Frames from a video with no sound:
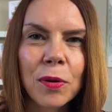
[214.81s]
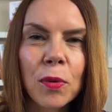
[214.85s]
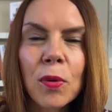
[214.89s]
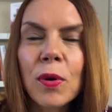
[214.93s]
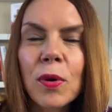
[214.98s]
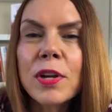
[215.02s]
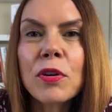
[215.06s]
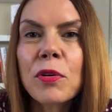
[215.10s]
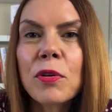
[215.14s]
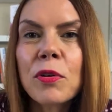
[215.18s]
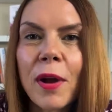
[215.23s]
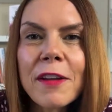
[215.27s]

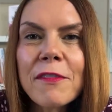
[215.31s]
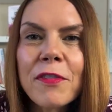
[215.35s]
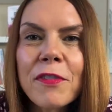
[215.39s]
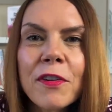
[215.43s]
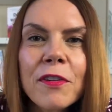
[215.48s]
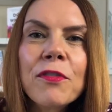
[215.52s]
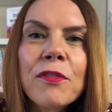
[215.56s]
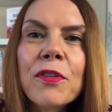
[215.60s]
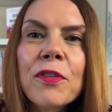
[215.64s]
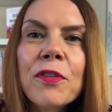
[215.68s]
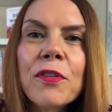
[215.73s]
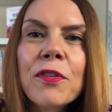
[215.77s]
or you're
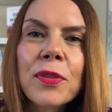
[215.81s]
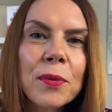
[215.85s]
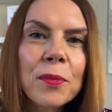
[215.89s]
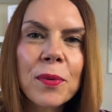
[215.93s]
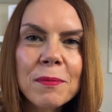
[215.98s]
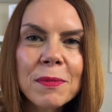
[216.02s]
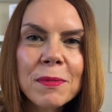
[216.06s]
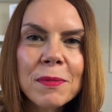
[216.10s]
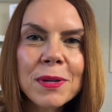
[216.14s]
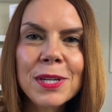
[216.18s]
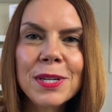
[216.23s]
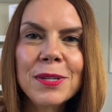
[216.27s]
grateful for the
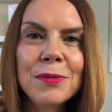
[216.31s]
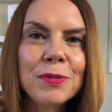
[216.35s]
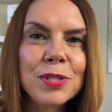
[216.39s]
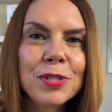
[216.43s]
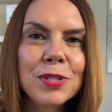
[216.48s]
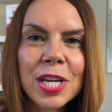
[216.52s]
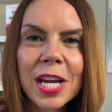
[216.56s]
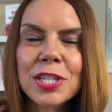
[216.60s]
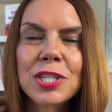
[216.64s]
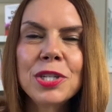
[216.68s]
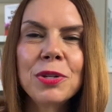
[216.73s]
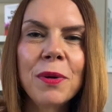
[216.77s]
woman who
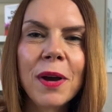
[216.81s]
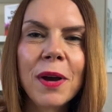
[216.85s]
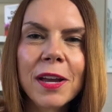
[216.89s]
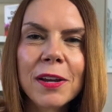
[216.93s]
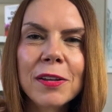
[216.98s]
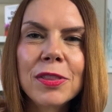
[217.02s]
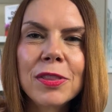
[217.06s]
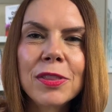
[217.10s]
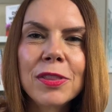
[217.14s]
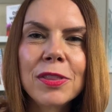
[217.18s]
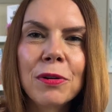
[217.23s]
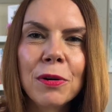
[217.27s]
checked you out
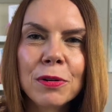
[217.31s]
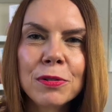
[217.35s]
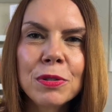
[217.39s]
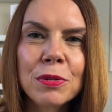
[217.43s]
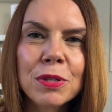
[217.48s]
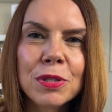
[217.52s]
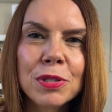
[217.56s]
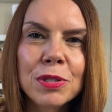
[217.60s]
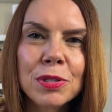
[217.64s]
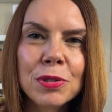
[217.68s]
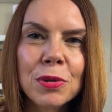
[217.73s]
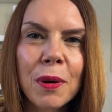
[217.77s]
at the
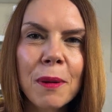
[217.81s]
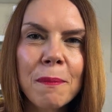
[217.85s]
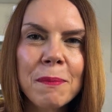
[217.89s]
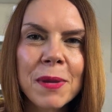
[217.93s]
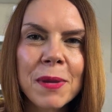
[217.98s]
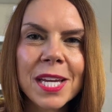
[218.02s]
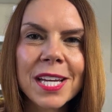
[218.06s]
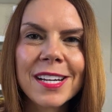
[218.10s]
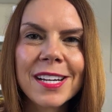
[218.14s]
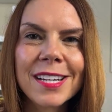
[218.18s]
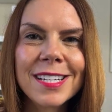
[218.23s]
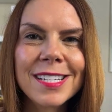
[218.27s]
grocery store
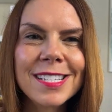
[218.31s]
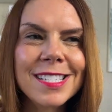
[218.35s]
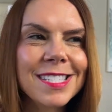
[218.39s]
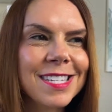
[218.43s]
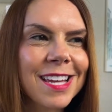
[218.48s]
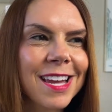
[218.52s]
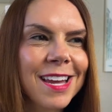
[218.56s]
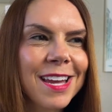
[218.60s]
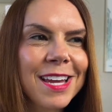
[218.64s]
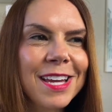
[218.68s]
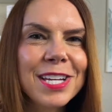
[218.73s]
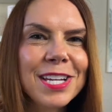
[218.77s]
because